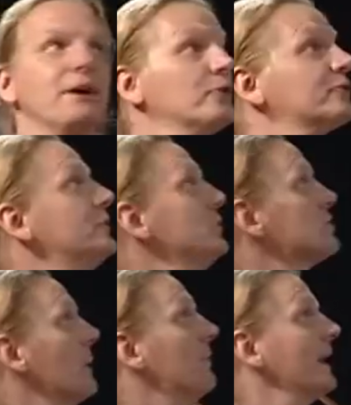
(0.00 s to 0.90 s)
fields can do
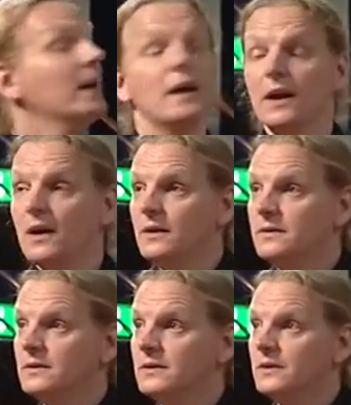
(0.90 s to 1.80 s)
something
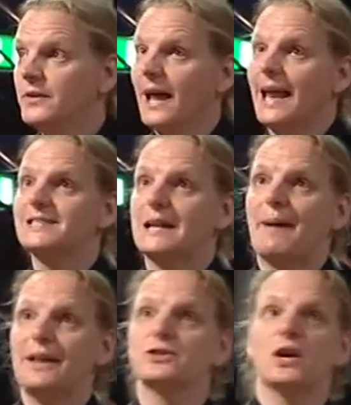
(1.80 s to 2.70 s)
that elastic bands